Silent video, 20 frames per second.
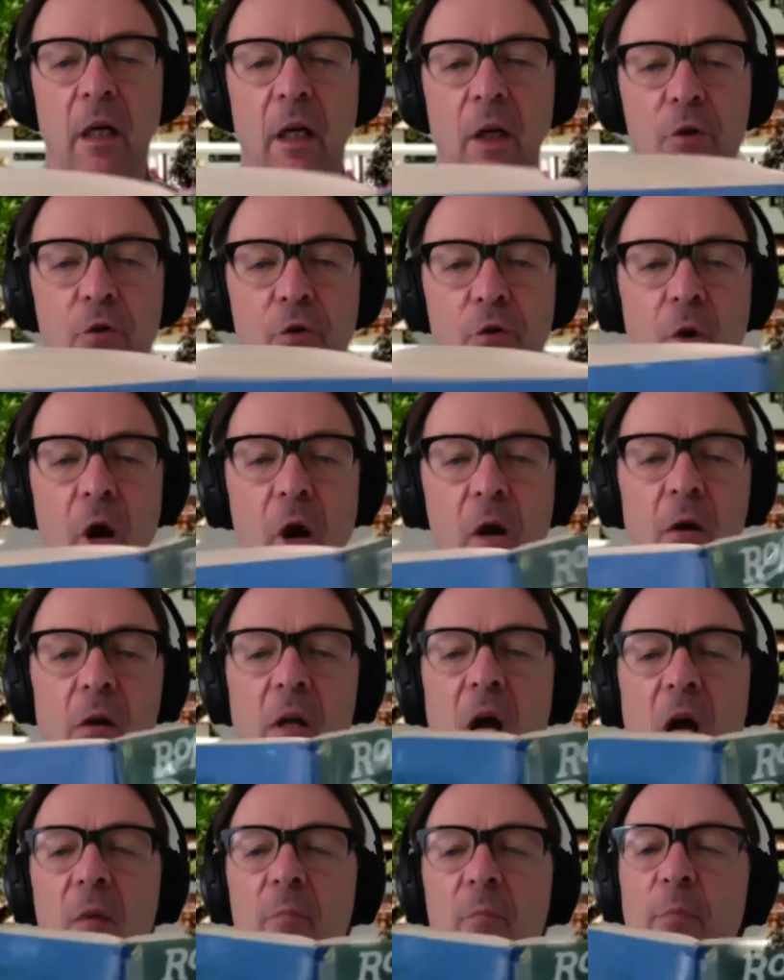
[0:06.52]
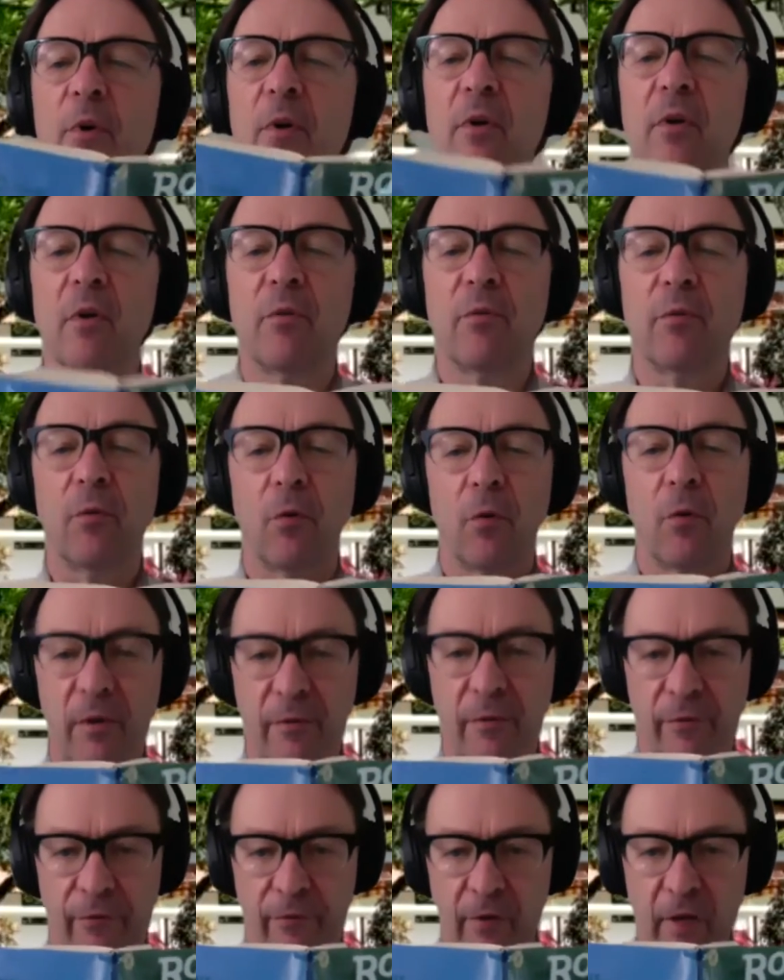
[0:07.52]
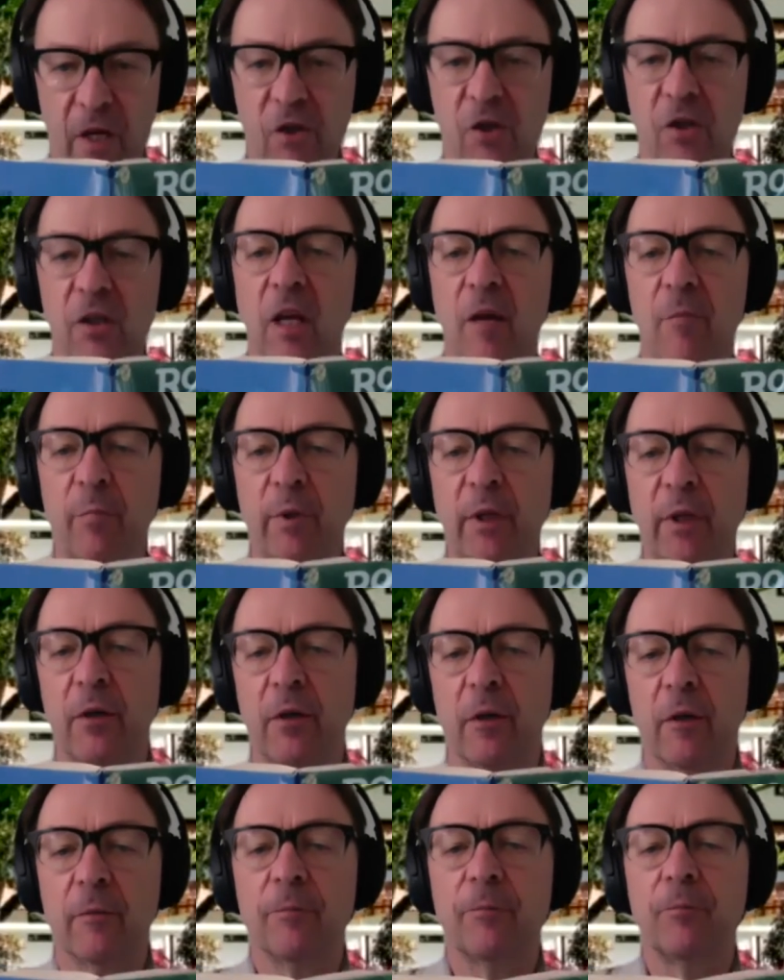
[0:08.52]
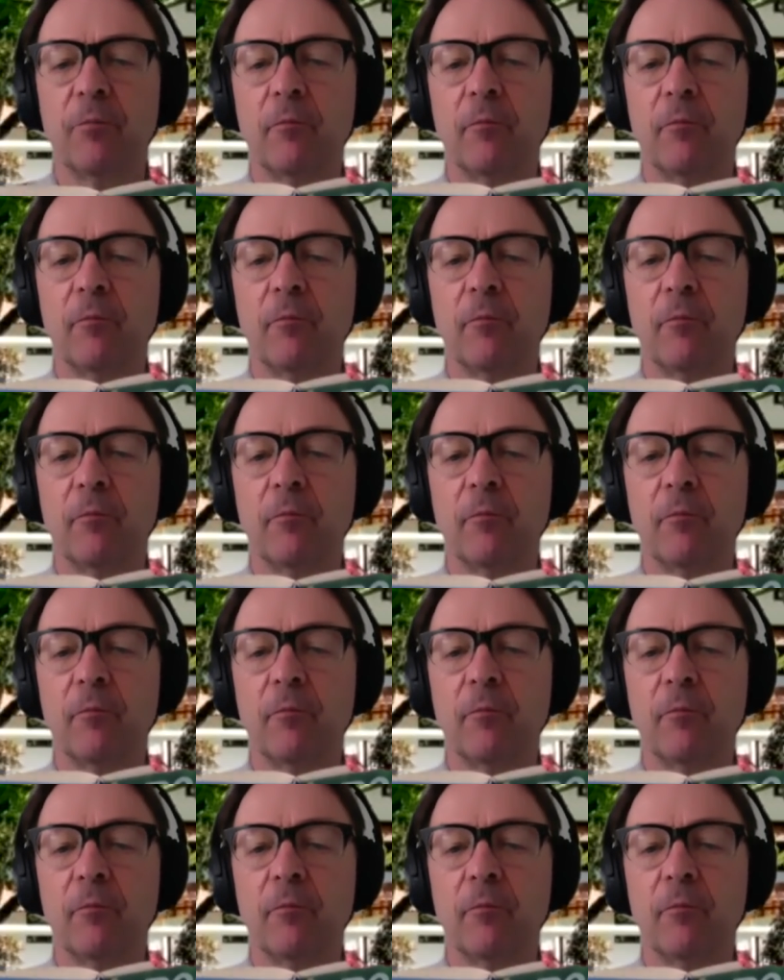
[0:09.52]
A Troggle Humper for the Flesh Lump Eater.